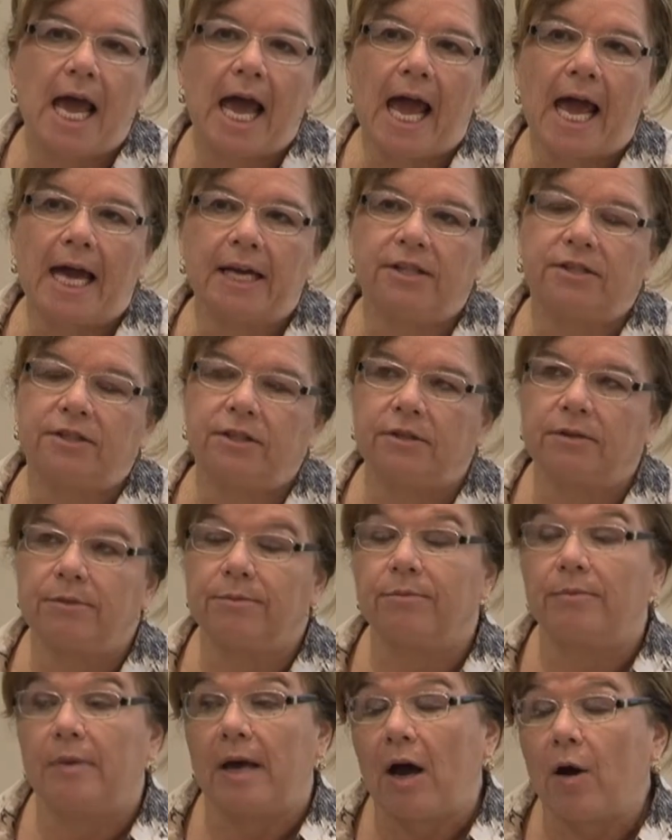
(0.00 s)
and
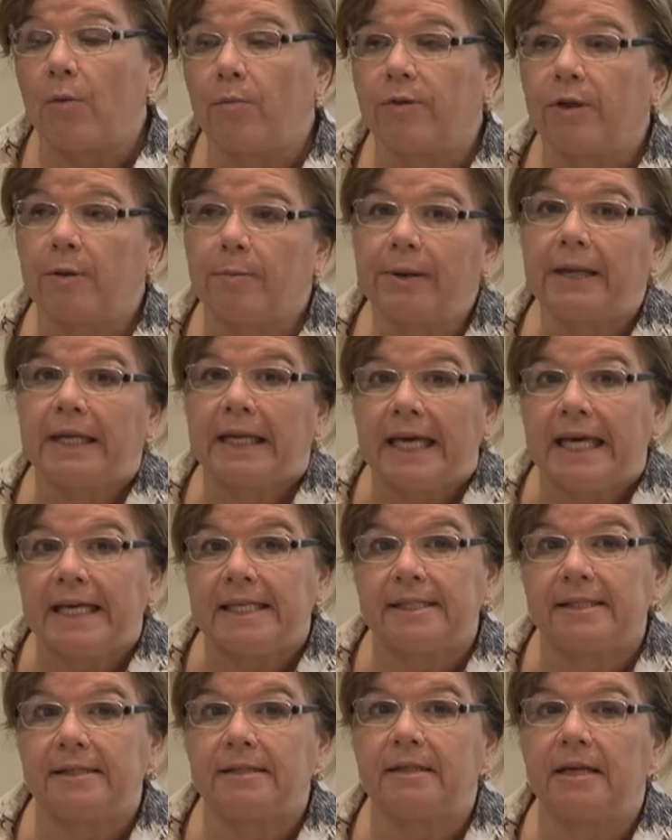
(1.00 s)
to help the
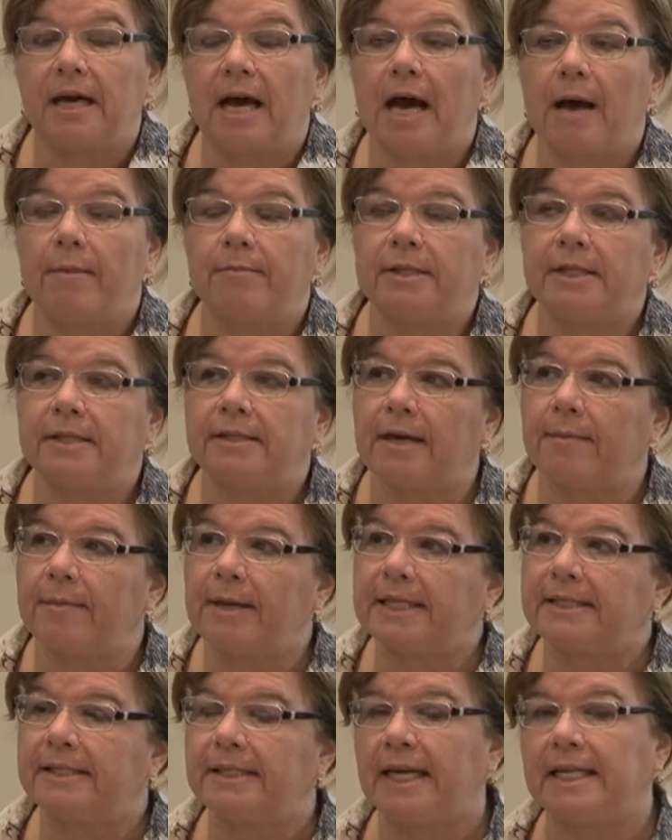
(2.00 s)
police to some
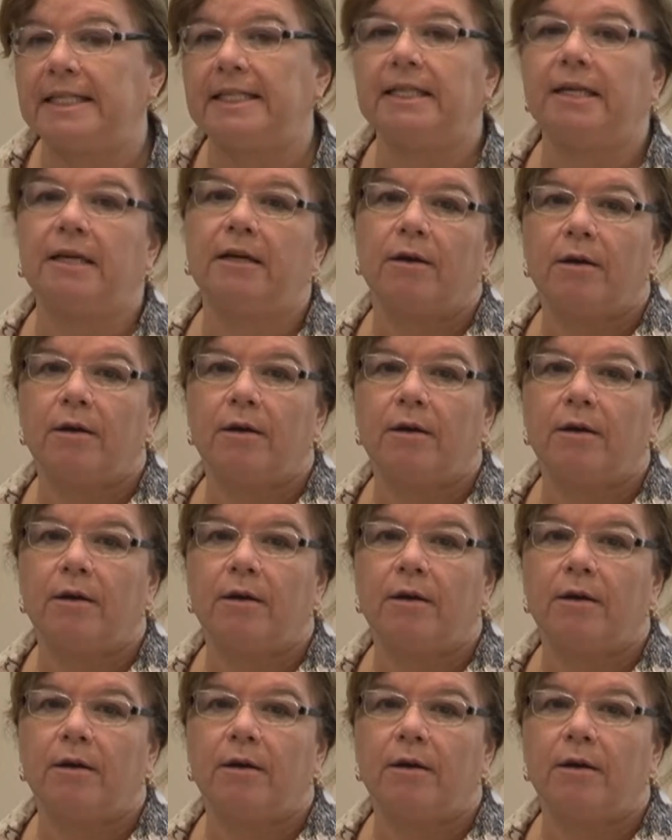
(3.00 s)
extent